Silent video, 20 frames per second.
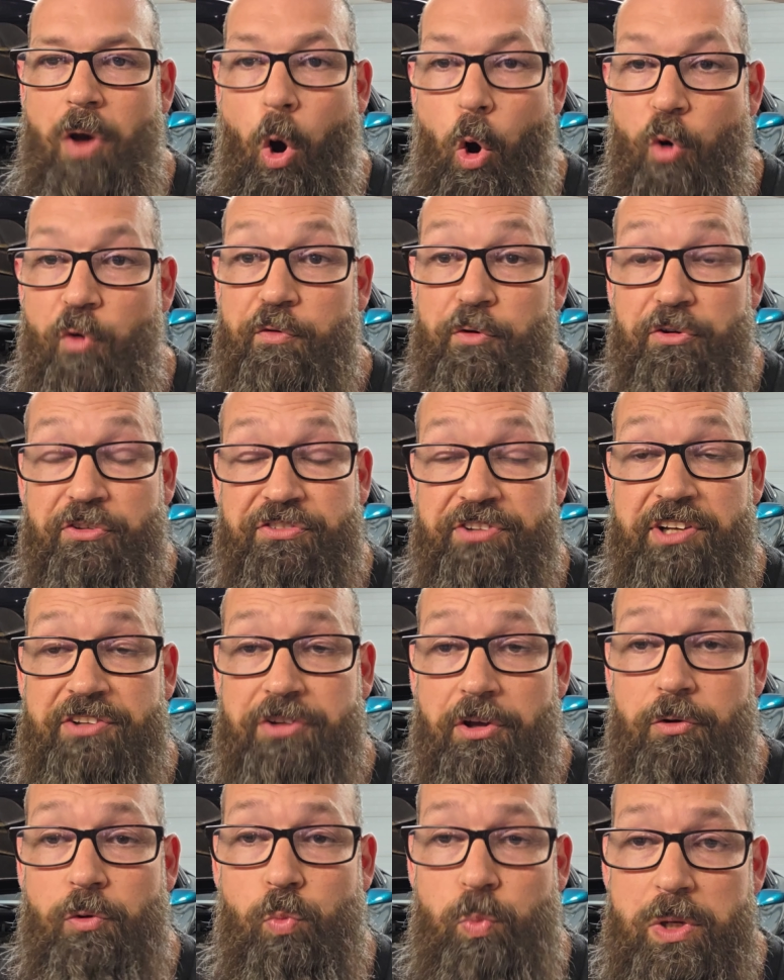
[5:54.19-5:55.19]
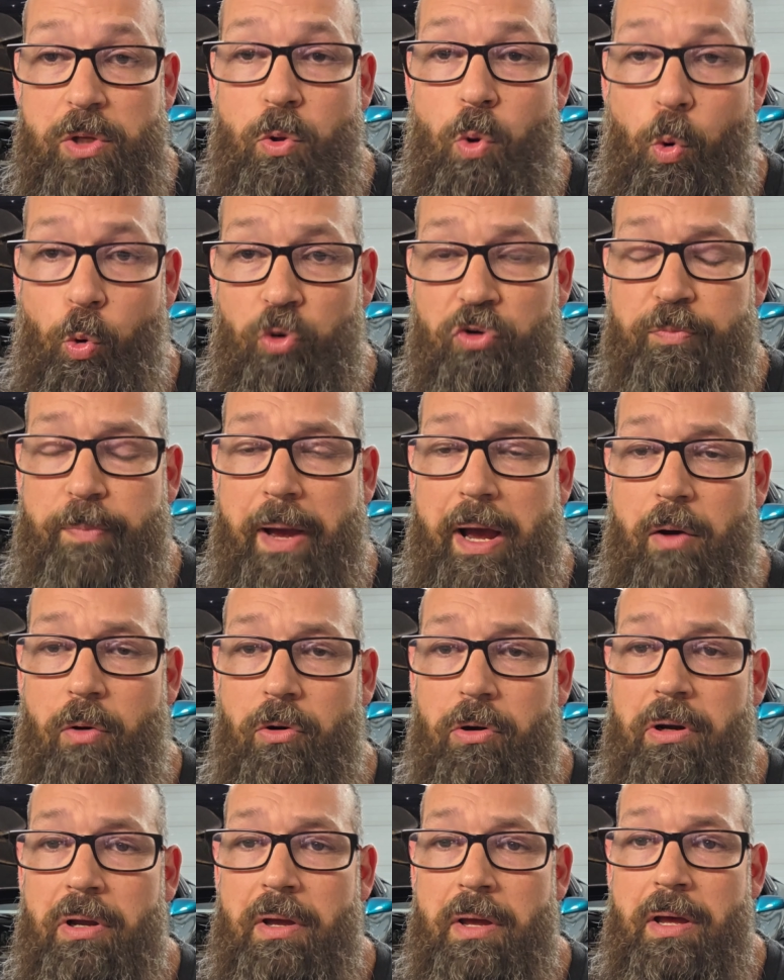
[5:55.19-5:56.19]
over 600 wheel
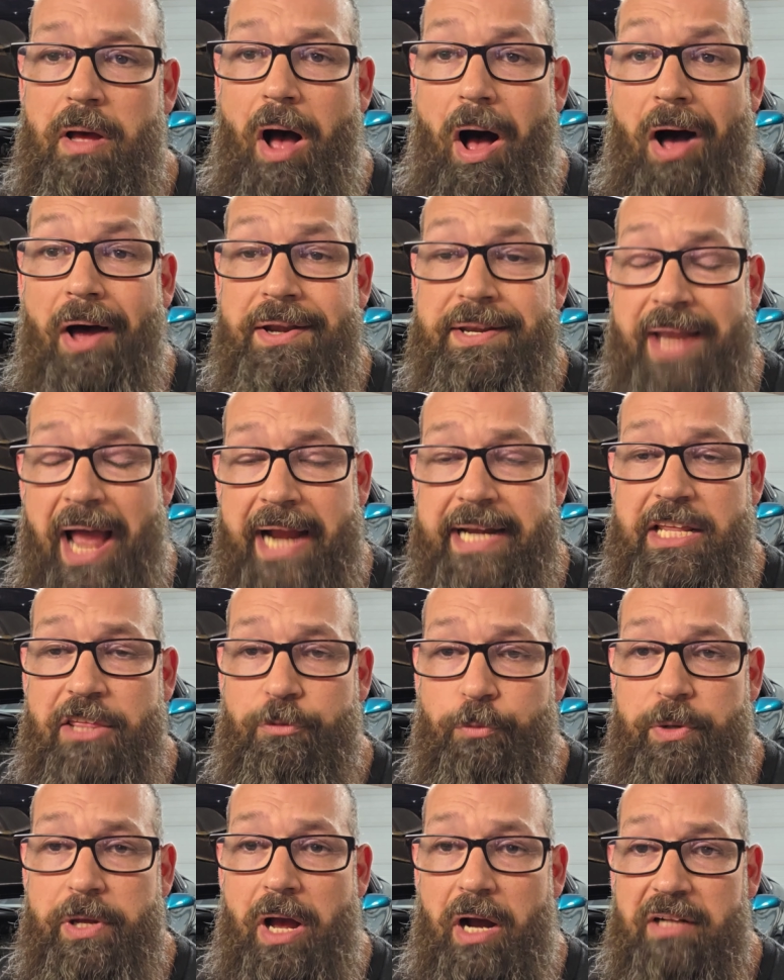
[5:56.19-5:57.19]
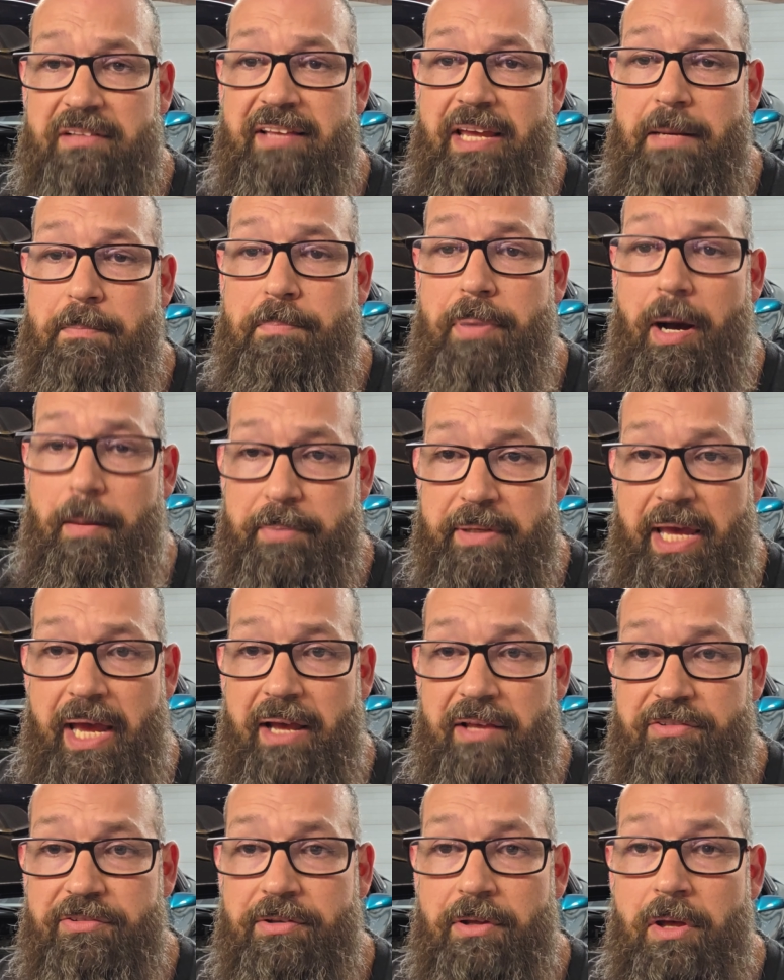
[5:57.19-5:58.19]
horsepower on 93 octane pump
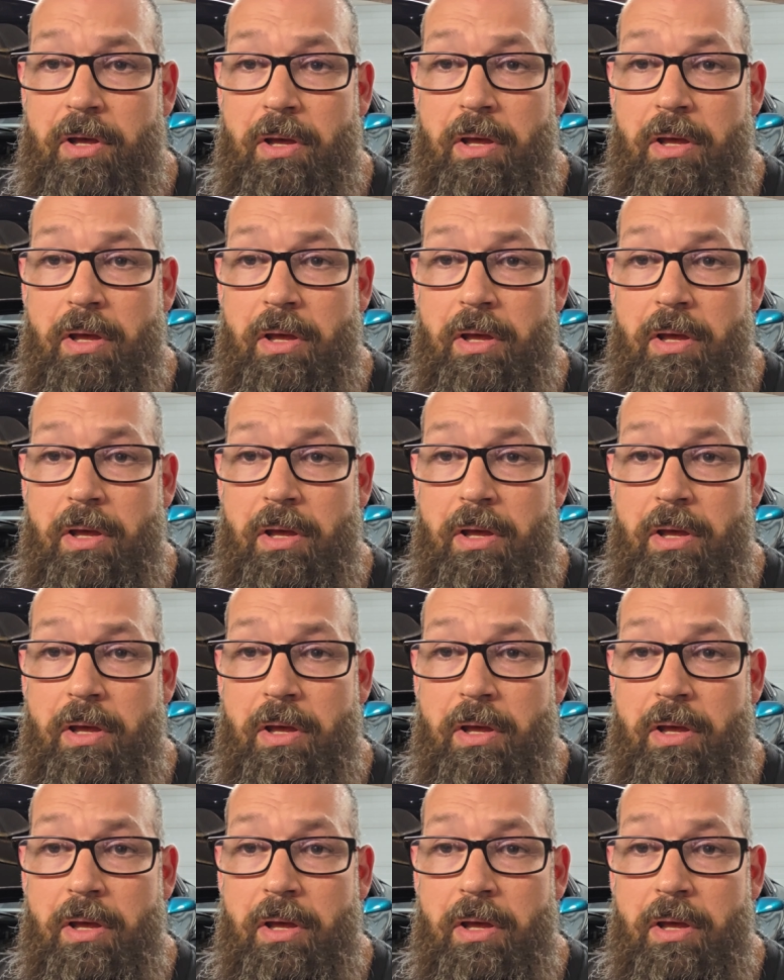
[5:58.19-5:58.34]
gas,